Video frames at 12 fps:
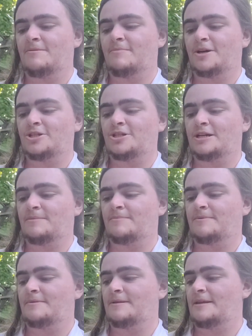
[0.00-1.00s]
bunched up
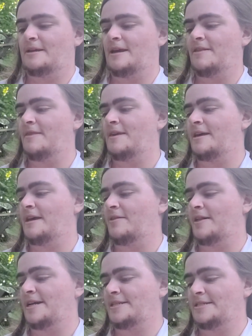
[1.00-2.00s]
in the
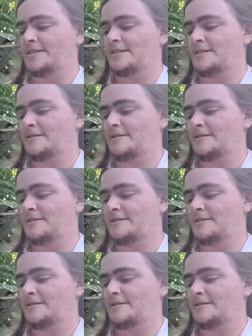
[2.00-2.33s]
elastic.